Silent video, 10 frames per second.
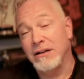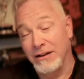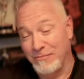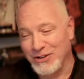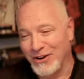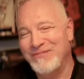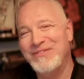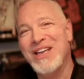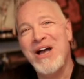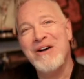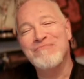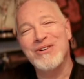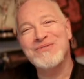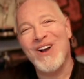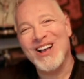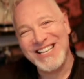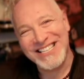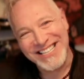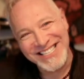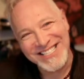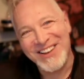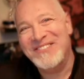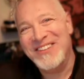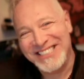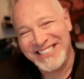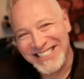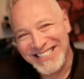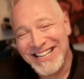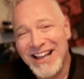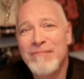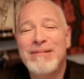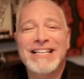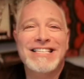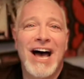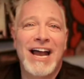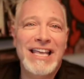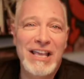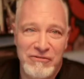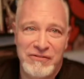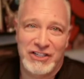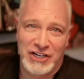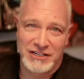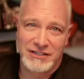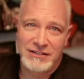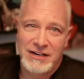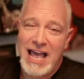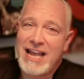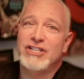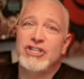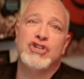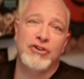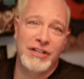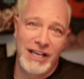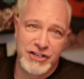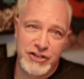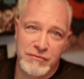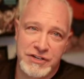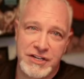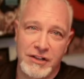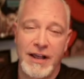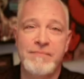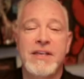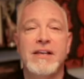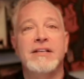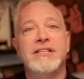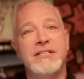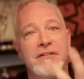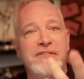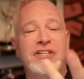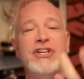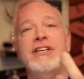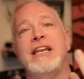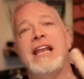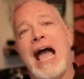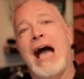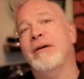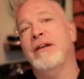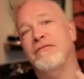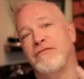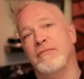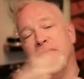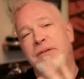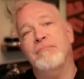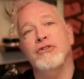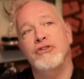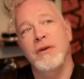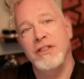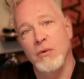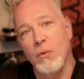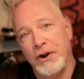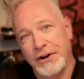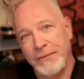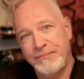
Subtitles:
I'm sorry, most process is sufficient, but it's not efficient. And it certainly isn't resilient. Sufficient can happen from the people doing the work.